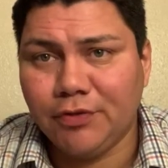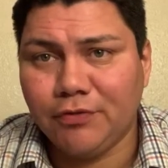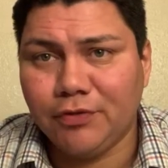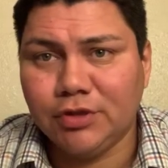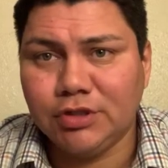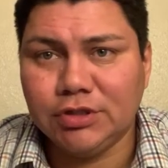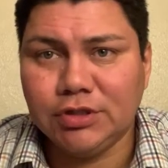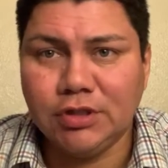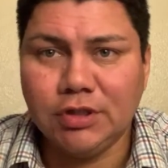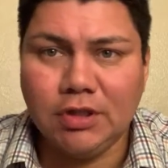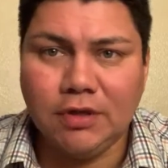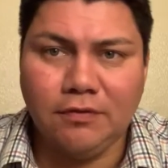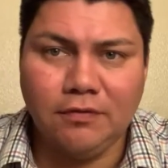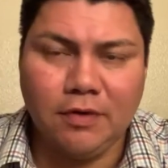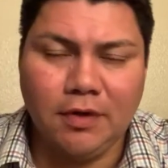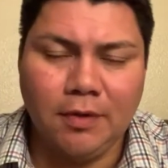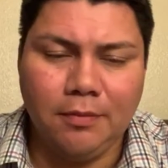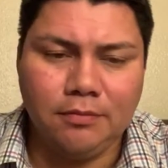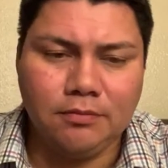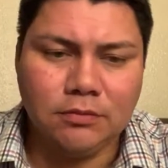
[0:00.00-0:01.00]
version
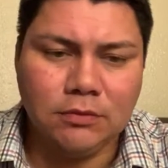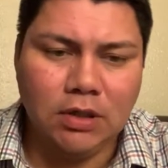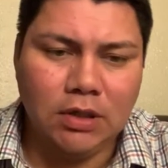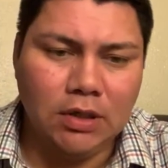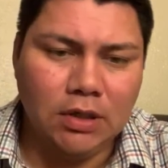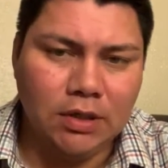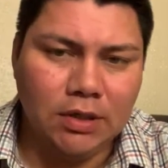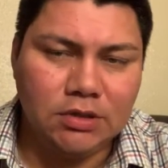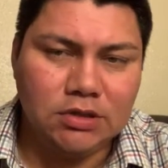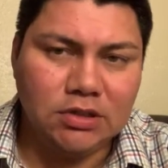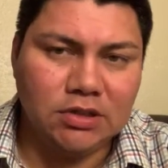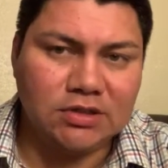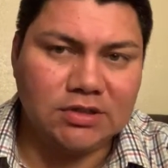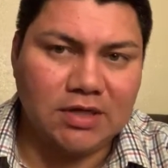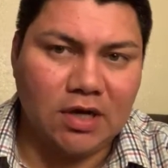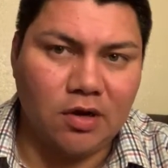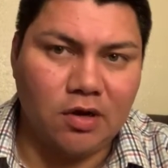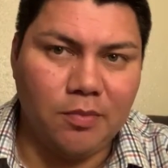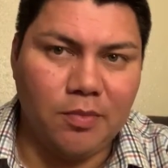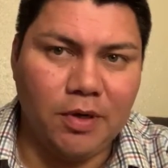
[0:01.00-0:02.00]
of just
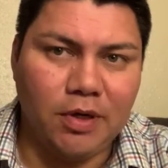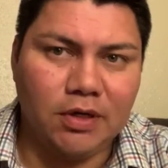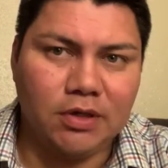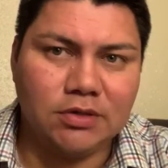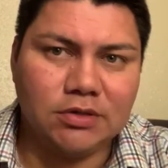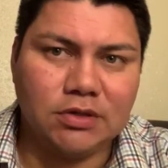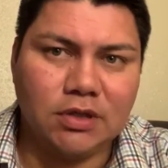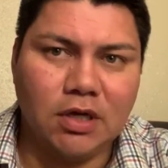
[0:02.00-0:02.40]
sour beers.